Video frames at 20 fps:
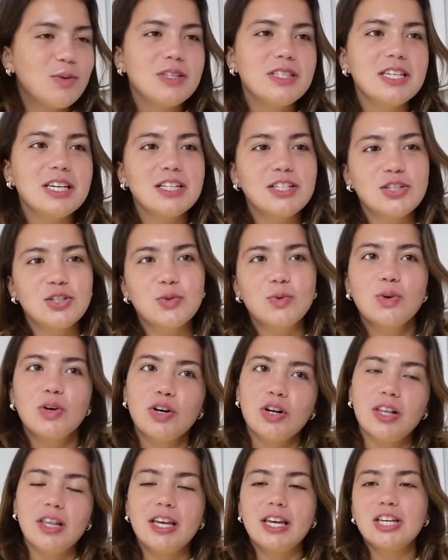wants to get to school
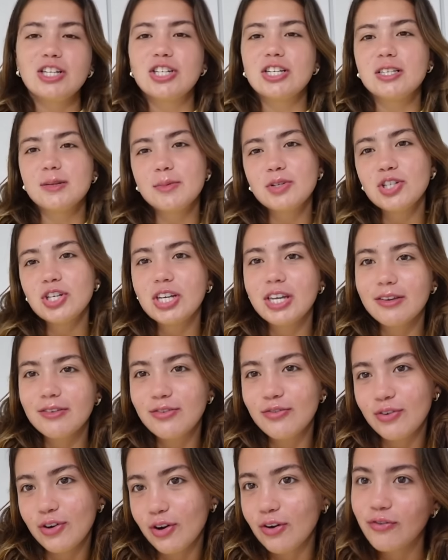early because she has a bunch of
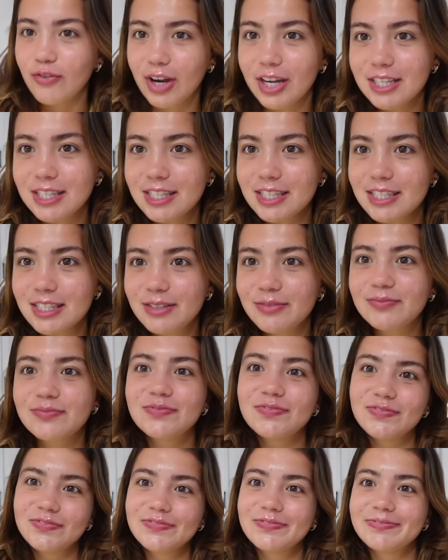gifts for her friends.
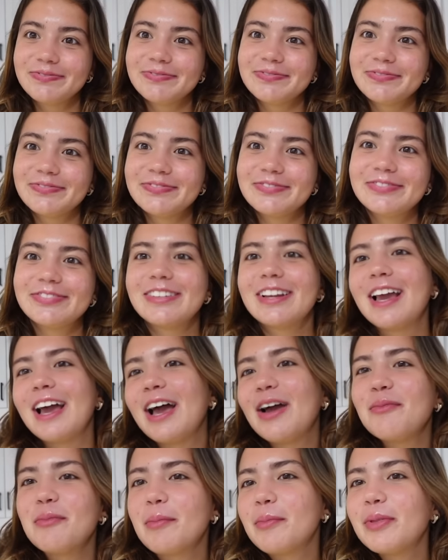
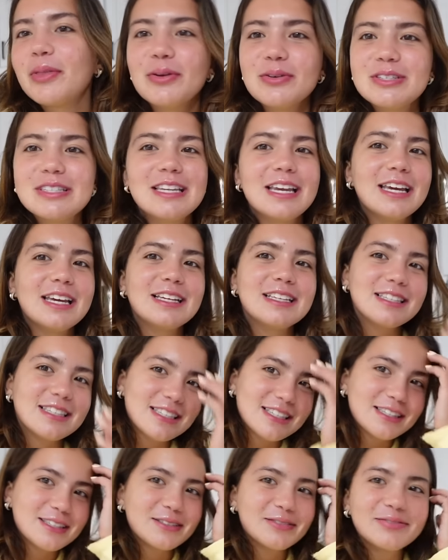I remember
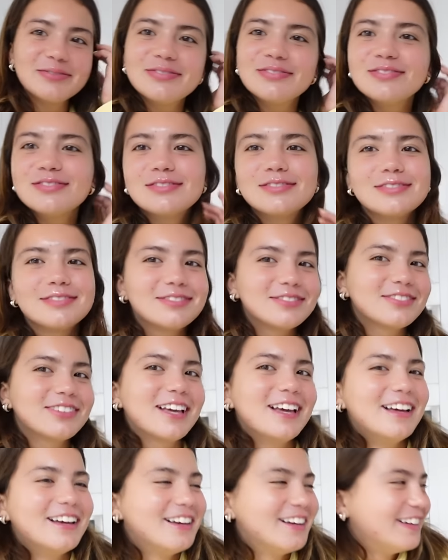
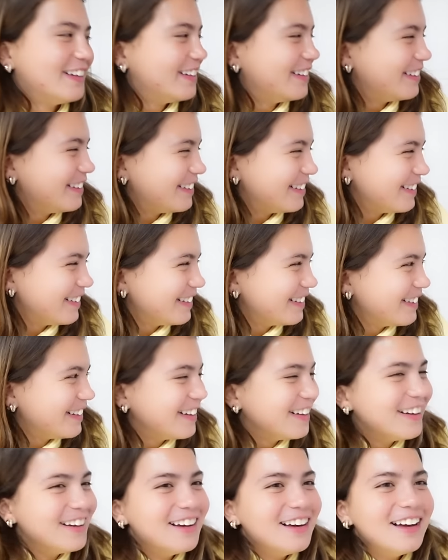those
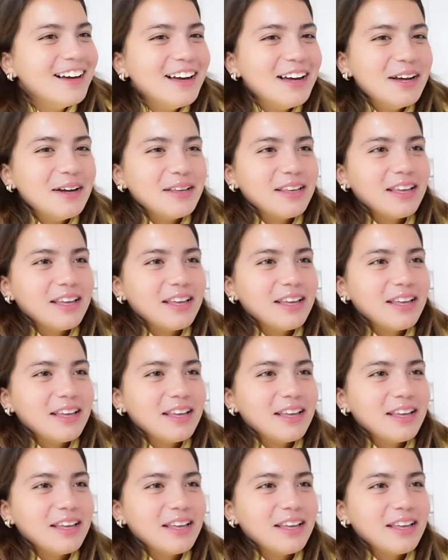days.